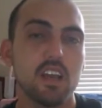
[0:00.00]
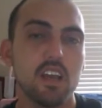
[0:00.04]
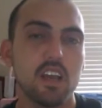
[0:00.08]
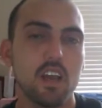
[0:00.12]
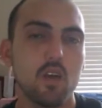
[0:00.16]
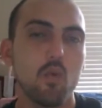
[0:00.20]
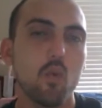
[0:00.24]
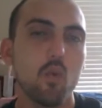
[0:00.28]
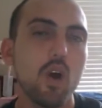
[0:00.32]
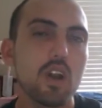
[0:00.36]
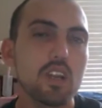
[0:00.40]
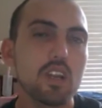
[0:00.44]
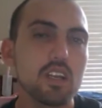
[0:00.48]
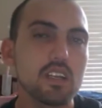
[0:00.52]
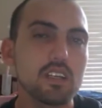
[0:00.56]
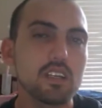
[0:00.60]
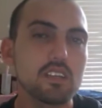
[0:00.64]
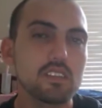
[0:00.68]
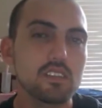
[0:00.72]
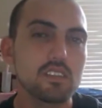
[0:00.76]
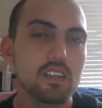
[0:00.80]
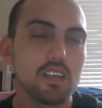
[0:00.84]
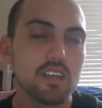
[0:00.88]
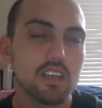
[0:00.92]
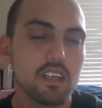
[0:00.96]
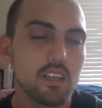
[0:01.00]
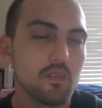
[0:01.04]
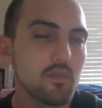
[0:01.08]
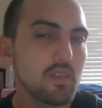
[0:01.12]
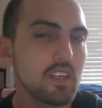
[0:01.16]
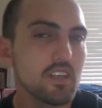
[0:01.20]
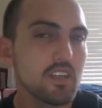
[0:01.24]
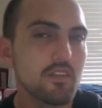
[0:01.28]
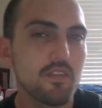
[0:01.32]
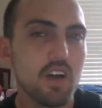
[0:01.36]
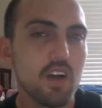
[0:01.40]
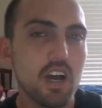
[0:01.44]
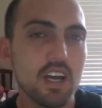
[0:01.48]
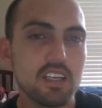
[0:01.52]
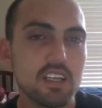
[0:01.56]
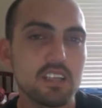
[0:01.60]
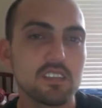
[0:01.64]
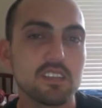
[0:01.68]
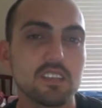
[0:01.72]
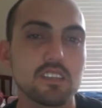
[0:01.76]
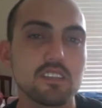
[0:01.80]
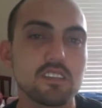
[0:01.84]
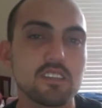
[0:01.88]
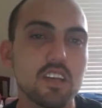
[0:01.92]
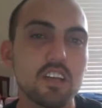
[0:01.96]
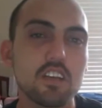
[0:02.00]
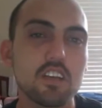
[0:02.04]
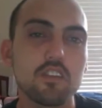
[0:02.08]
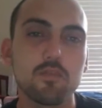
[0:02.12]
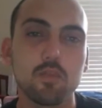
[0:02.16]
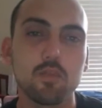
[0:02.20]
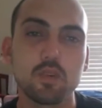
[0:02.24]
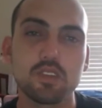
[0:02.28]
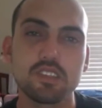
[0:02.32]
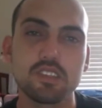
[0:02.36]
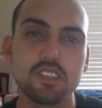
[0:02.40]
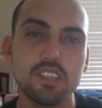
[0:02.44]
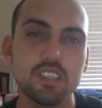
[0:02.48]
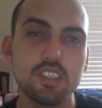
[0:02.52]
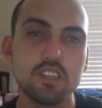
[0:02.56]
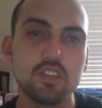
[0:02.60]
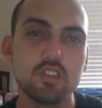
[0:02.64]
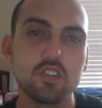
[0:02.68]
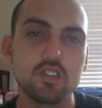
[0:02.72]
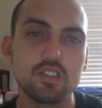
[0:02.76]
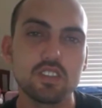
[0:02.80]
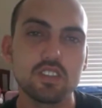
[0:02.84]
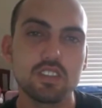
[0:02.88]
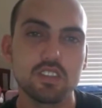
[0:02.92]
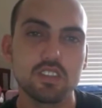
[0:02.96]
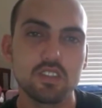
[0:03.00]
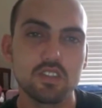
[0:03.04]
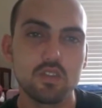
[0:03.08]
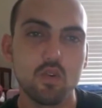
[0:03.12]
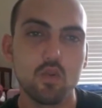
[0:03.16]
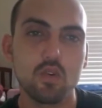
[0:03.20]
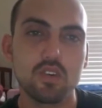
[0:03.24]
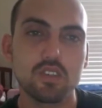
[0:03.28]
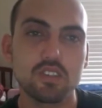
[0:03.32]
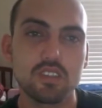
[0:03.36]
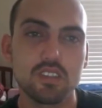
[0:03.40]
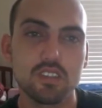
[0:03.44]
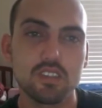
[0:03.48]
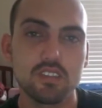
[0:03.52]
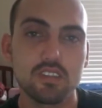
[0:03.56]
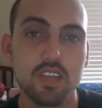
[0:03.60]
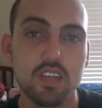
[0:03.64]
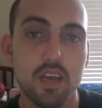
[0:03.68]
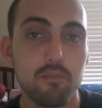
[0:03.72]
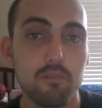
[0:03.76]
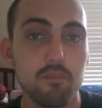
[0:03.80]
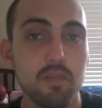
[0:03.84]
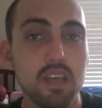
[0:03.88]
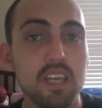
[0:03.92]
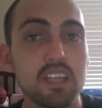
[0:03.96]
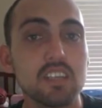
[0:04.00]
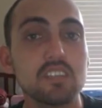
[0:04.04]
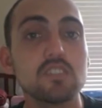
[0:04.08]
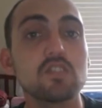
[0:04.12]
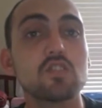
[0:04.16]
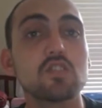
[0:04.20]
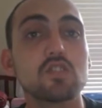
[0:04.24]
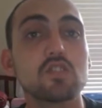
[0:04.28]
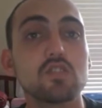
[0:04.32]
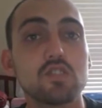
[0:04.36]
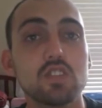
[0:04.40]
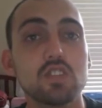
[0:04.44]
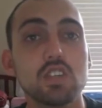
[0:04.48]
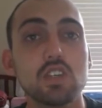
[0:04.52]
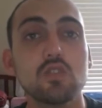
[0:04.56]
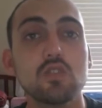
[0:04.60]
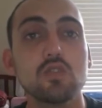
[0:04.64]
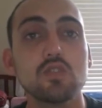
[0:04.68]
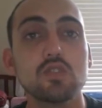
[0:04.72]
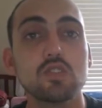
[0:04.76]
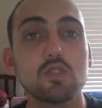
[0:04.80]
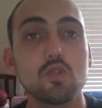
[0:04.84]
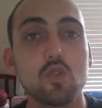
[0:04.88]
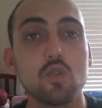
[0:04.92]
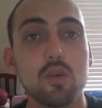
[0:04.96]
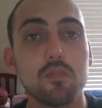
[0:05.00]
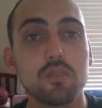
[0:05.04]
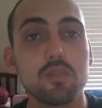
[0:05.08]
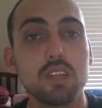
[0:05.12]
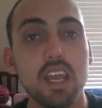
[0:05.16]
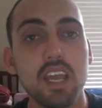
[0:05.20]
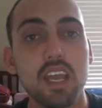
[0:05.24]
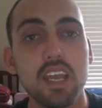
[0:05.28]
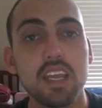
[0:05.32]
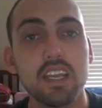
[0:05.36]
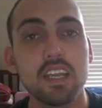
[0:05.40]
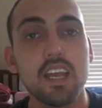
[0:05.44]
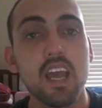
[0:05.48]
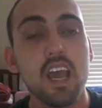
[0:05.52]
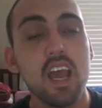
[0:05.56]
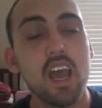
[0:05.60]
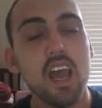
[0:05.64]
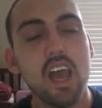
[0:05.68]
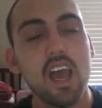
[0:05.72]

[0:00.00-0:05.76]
And what it is, it can be defined as a set of procedures and sources that managers use to obtain